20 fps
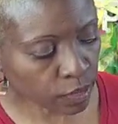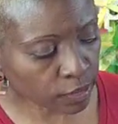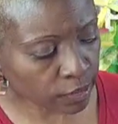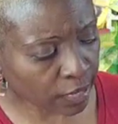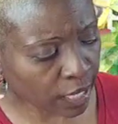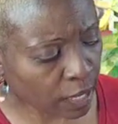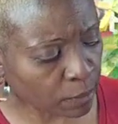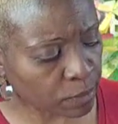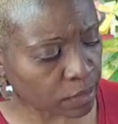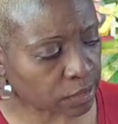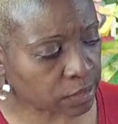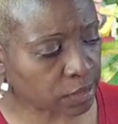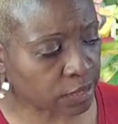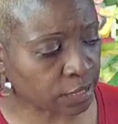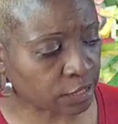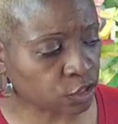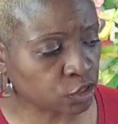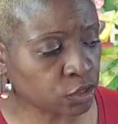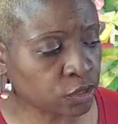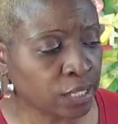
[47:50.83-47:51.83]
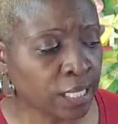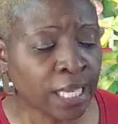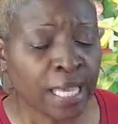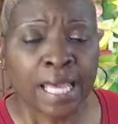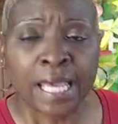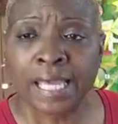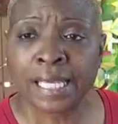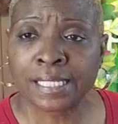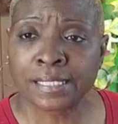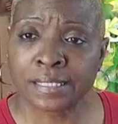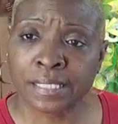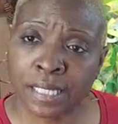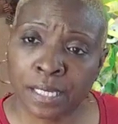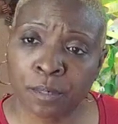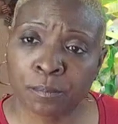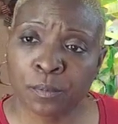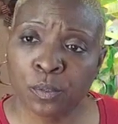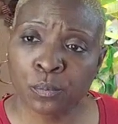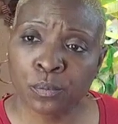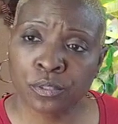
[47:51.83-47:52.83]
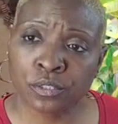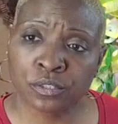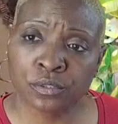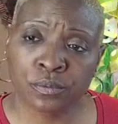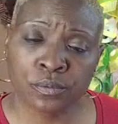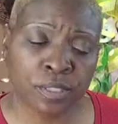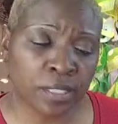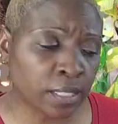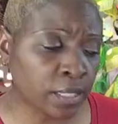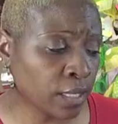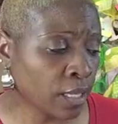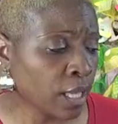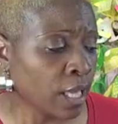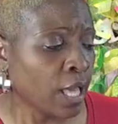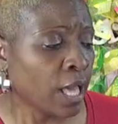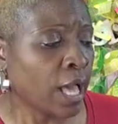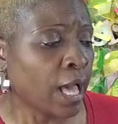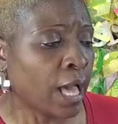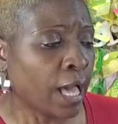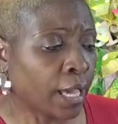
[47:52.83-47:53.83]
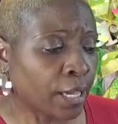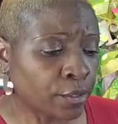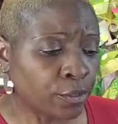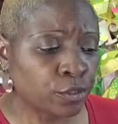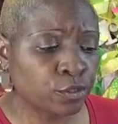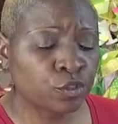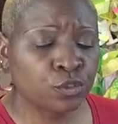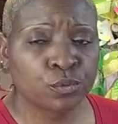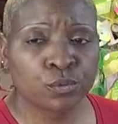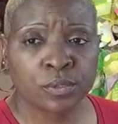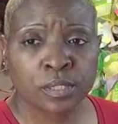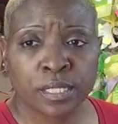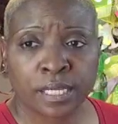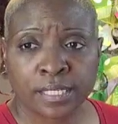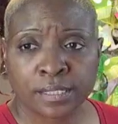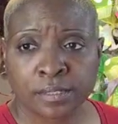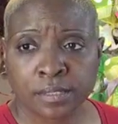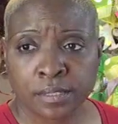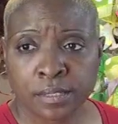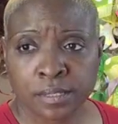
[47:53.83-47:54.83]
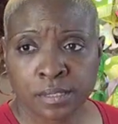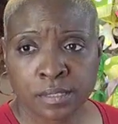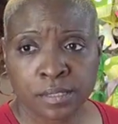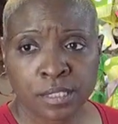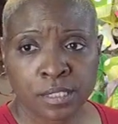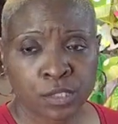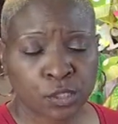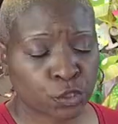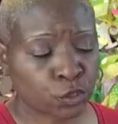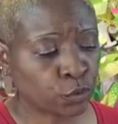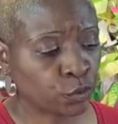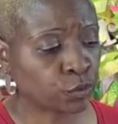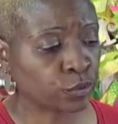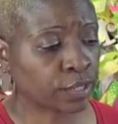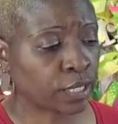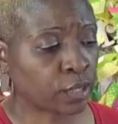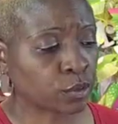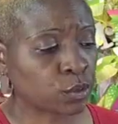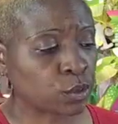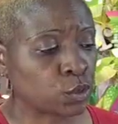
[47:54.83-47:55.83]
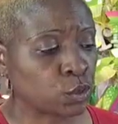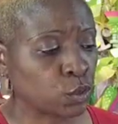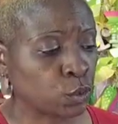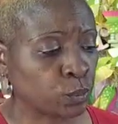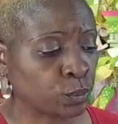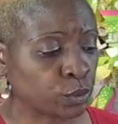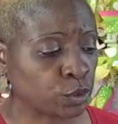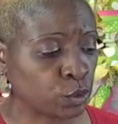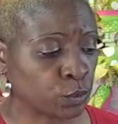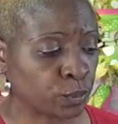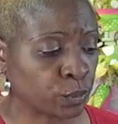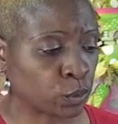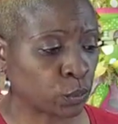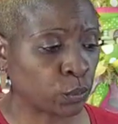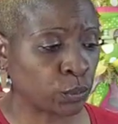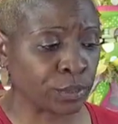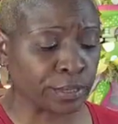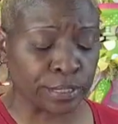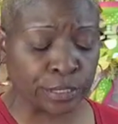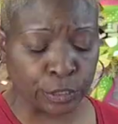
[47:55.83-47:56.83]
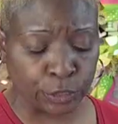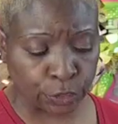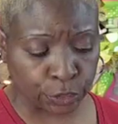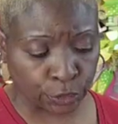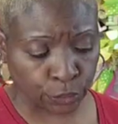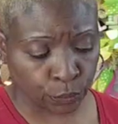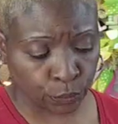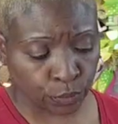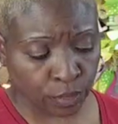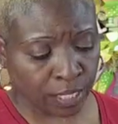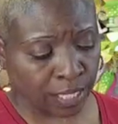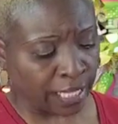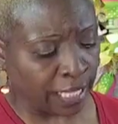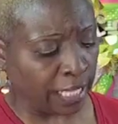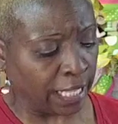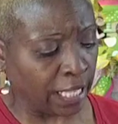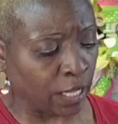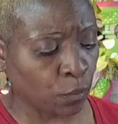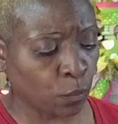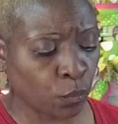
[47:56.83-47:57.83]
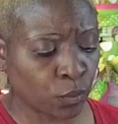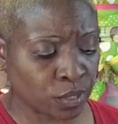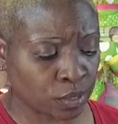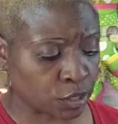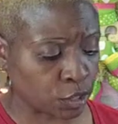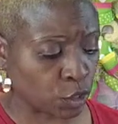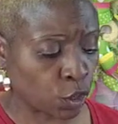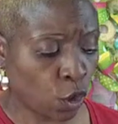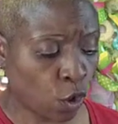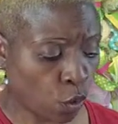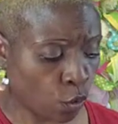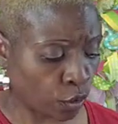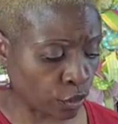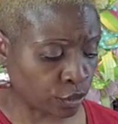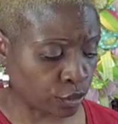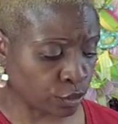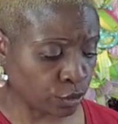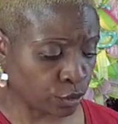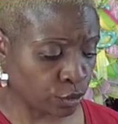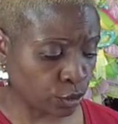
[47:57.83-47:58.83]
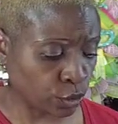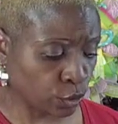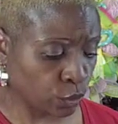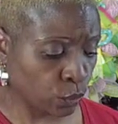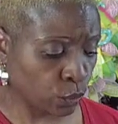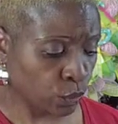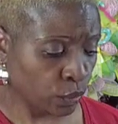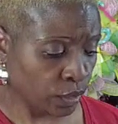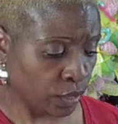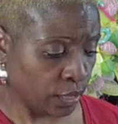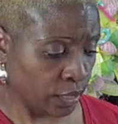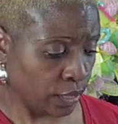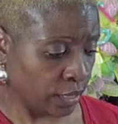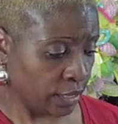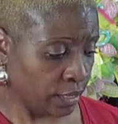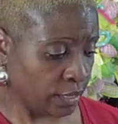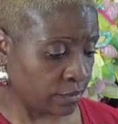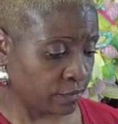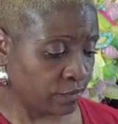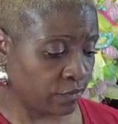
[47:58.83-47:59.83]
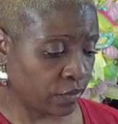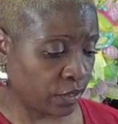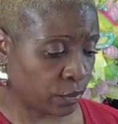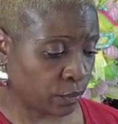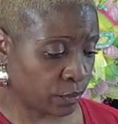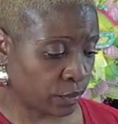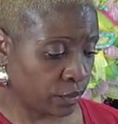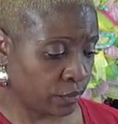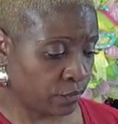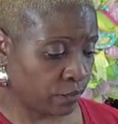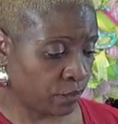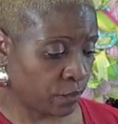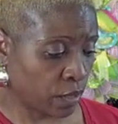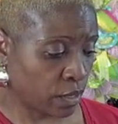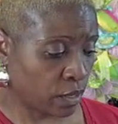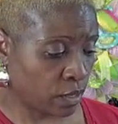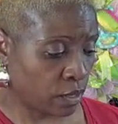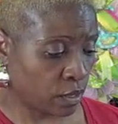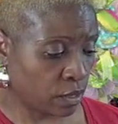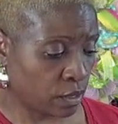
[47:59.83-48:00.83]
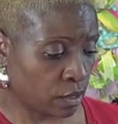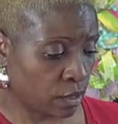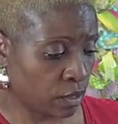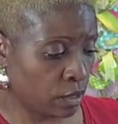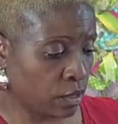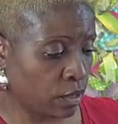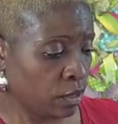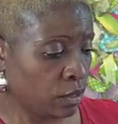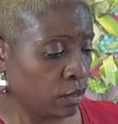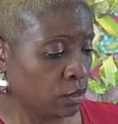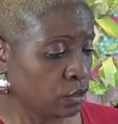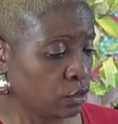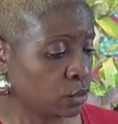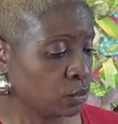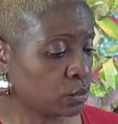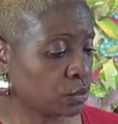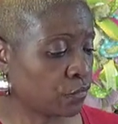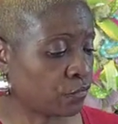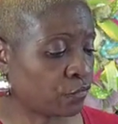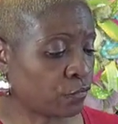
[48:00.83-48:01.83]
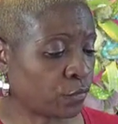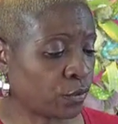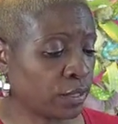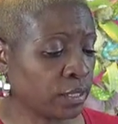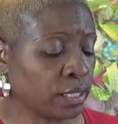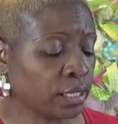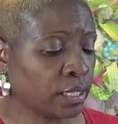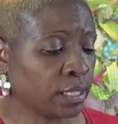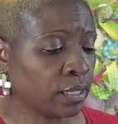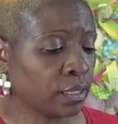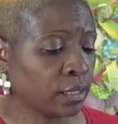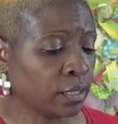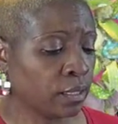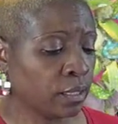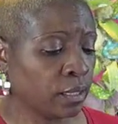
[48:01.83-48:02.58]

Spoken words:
comment section and tell me what you think. How did you like this? This turned out super duper cute. It wasn't hard to do. It's very user friendly.